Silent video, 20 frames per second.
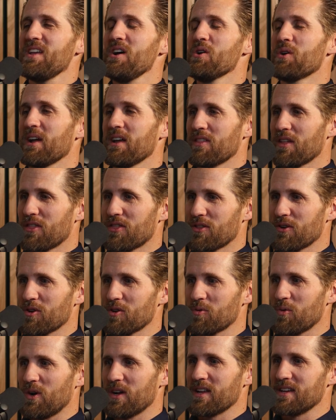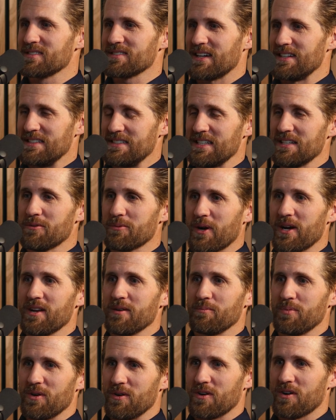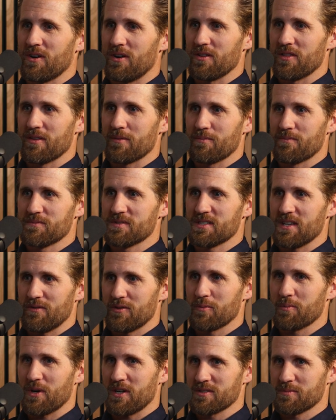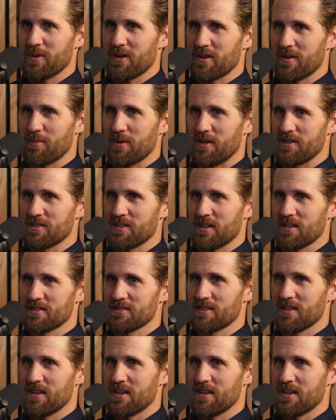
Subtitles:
Okay, the third one is I did write a book called The 7 Prosperity Projects.